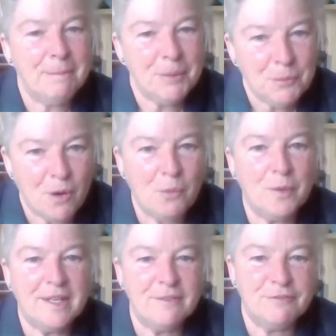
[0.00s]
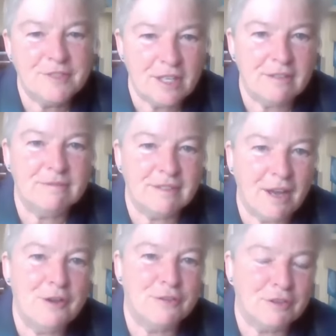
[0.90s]
But what we've done
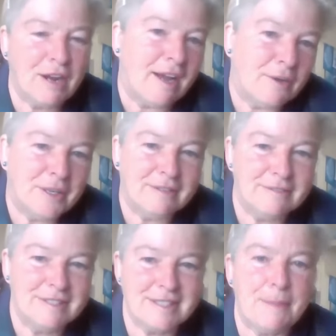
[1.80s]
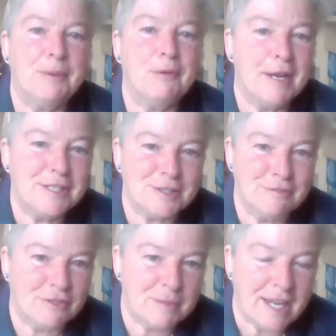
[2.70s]
over our
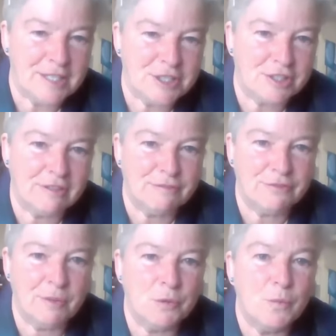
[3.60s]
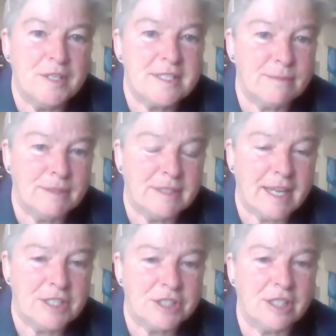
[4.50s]
separation from nature and from the wisdom in
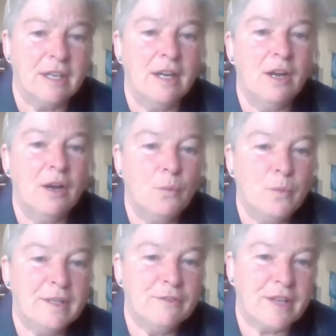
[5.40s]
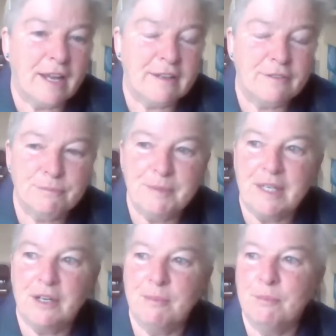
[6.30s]
nature, we've kind of
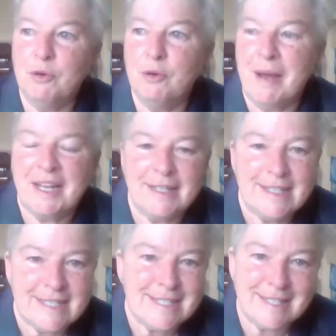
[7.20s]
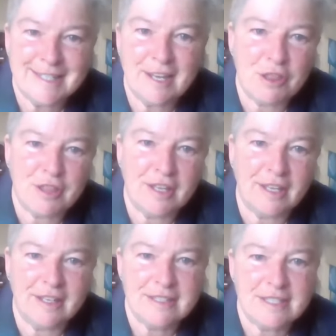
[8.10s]
become more mechanistic in our
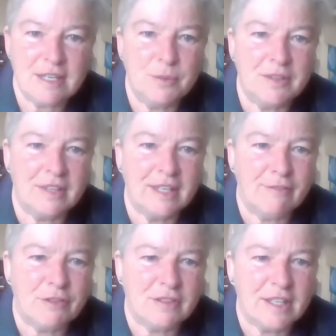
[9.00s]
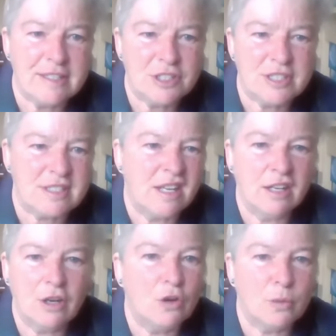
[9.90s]
thinking. So we think everything is just
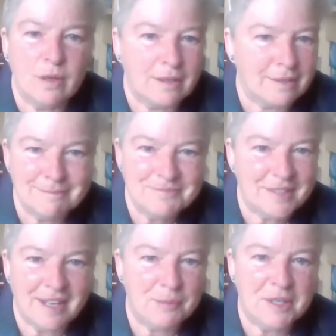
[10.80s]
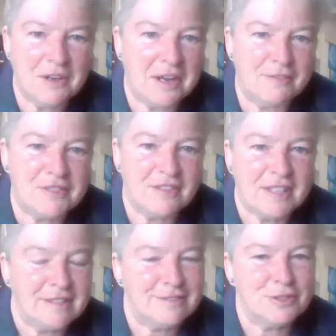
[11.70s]
clockwork, and we don't have to
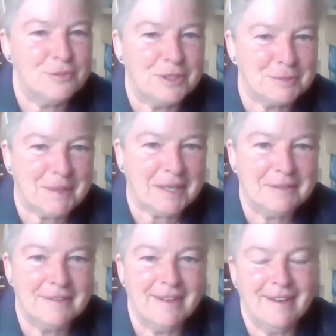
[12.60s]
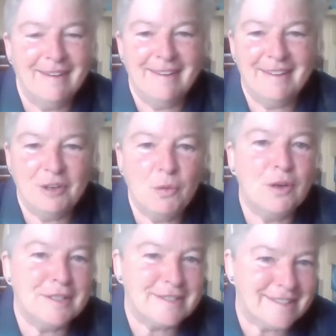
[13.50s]
think too much about
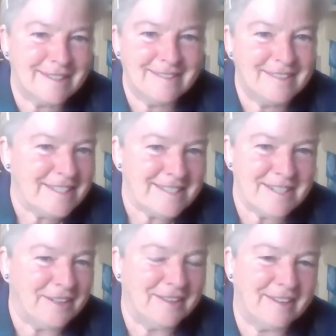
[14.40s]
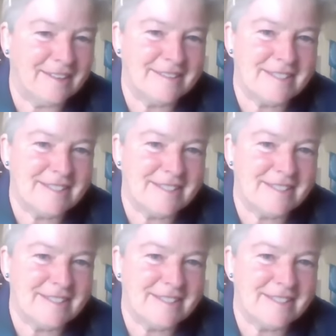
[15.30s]
quality and things like that.